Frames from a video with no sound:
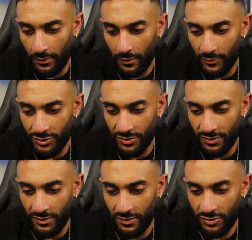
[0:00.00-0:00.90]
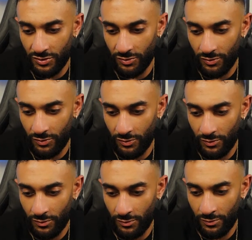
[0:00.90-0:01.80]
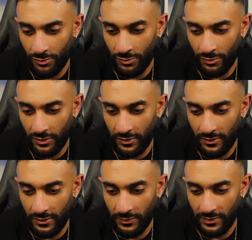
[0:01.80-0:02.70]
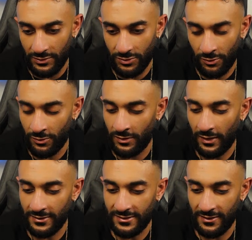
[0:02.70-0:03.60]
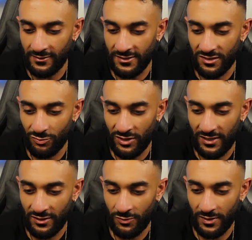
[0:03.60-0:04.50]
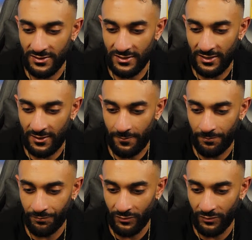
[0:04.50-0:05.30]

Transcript: How much initial and how do I get started? I'd say at least 3K USD.